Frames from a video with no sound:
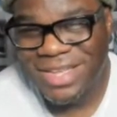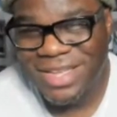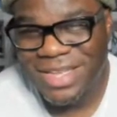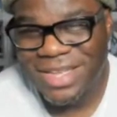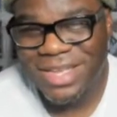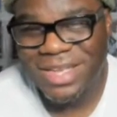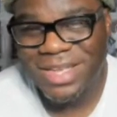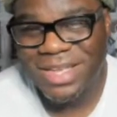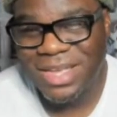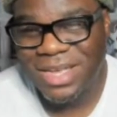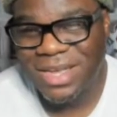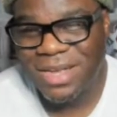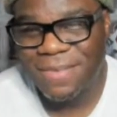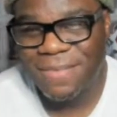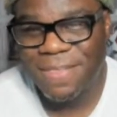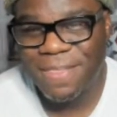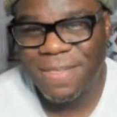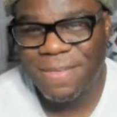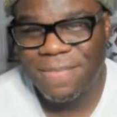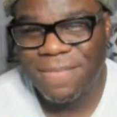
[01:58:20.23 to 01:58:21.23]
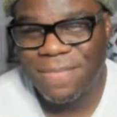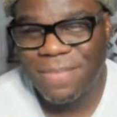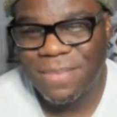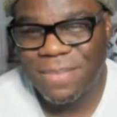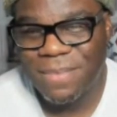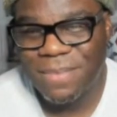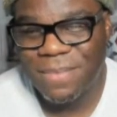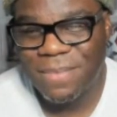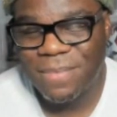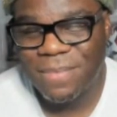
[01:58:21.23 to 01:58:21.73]
yeah, yeah.
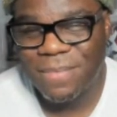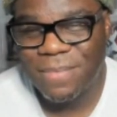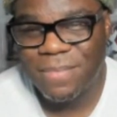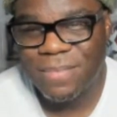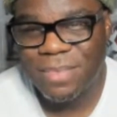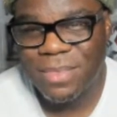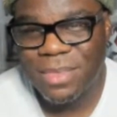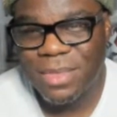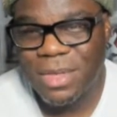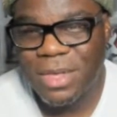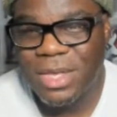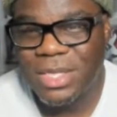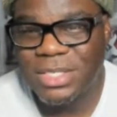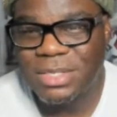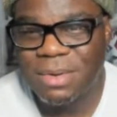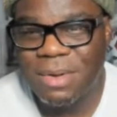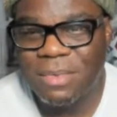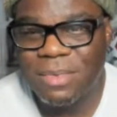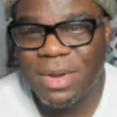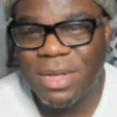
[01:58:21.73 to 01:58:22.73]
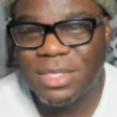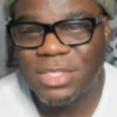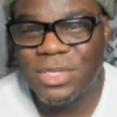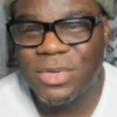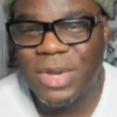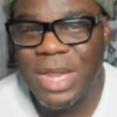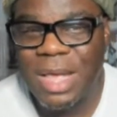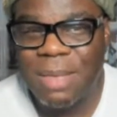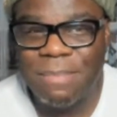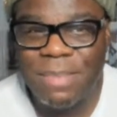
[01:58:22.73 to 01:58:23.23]
Are you talking when I was
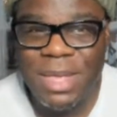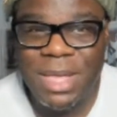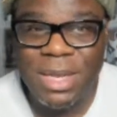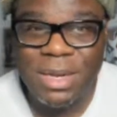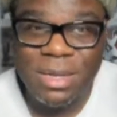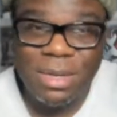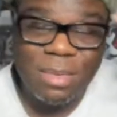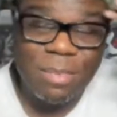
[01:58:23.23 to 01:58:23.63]
doing that beat?